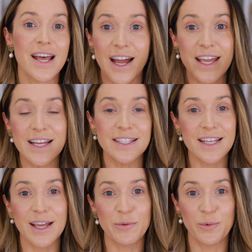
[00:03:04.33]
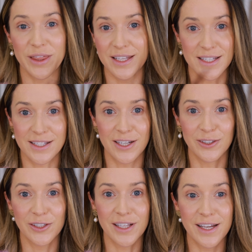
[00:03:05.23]
I can't say what this is gonna
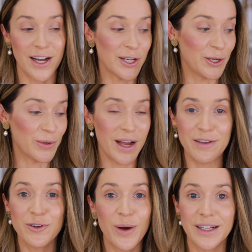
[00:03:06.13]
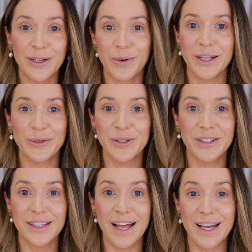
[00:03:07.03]
look like on you. I have no idea what you
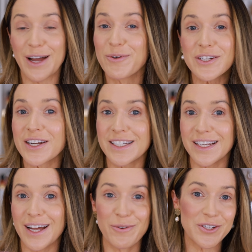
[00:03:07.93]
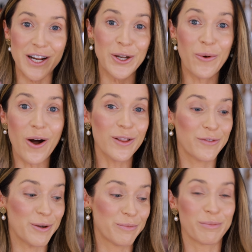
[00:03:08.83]
look like. I wish I did. I wish I knew all of
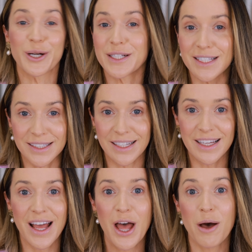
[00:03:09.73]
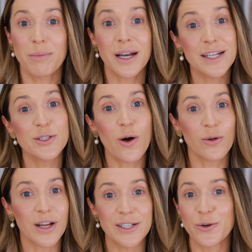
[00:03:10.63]
you personally, but I
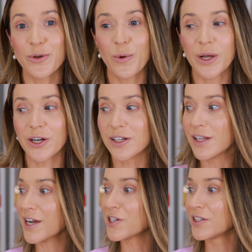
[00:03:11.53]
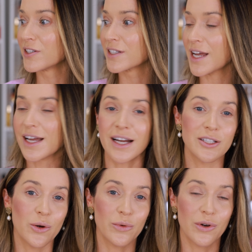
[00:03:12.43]
don't. I don't know what your collection looks like. I
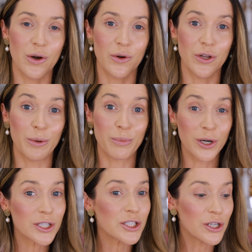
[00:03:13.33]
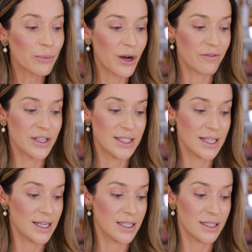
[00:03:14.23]
don't know your personal
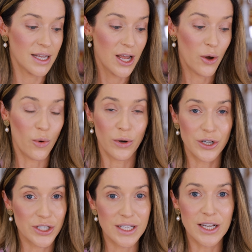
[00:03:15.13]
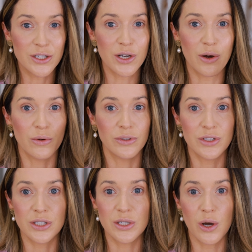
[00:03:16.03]
preferences or your skin tone,
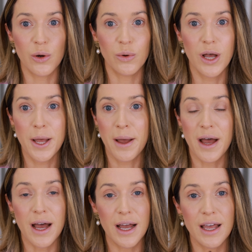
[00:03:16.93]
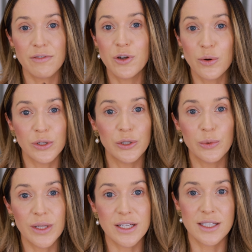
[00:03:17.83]
so I have no clue
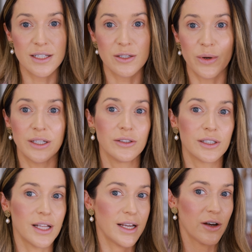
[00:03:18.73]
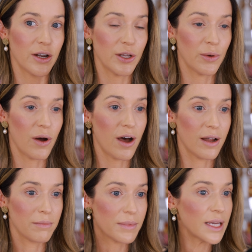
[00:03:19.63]
what this is going to look like on you.
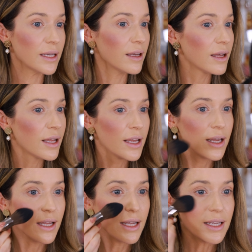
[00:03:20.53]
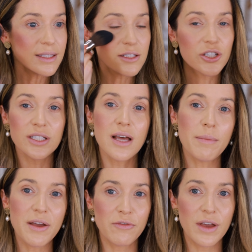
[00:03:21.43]
On me, it's just not
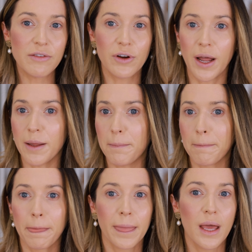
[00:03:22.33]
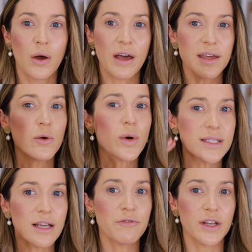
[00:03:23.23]
my favorite. I think once
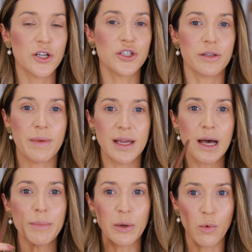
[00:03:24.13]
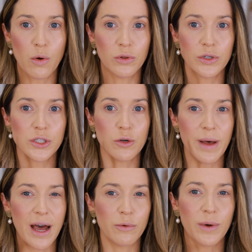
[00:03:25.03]
I finish the makeup, it won't look so
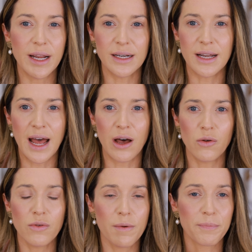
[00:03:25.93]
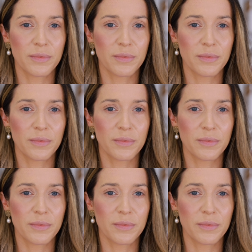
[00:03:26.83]
bad right now.